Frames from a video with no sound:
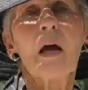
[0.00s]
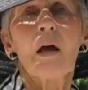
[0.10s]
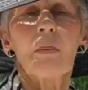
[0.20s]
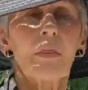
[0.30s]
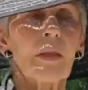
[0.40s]

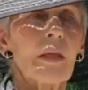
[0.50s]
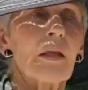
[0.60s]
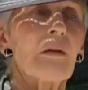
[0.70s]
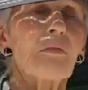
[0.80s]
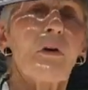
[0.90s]

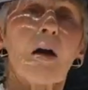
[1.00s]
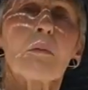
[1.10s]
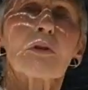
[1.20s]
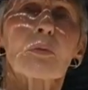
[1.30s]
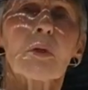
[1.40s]
the
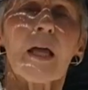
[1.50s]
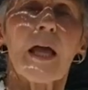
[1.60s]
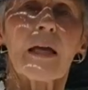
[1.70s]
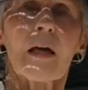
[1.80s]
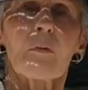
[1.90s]
farmers would
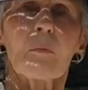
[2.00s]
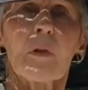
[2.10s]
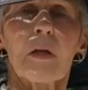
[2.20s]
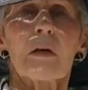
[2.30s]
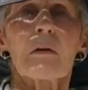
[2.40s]
hang out
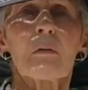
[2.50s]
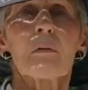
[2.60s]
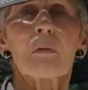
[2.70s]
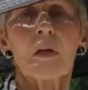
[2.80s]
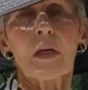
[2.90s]
their
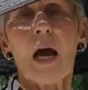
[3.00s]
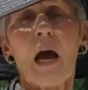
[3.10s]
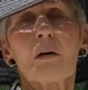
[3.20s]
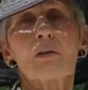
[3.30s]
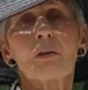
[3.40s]

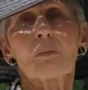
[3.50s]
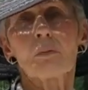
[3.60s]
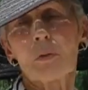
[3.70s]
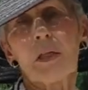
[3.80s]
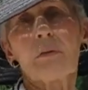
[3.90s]
cows or
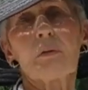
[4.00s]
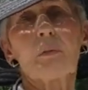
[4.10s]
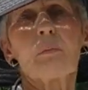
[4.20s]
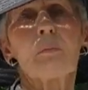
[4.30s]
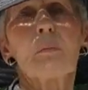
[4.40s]

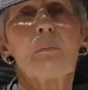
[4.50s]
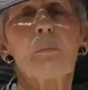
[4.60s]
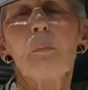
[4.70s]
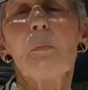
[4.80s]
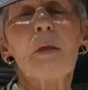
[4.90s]
whatever
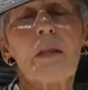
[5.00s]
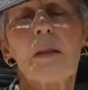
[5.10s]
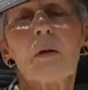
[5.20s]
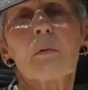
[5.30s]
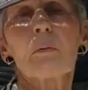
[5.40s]
meat
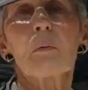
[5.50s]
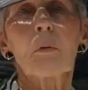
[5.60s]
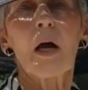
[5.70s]
they were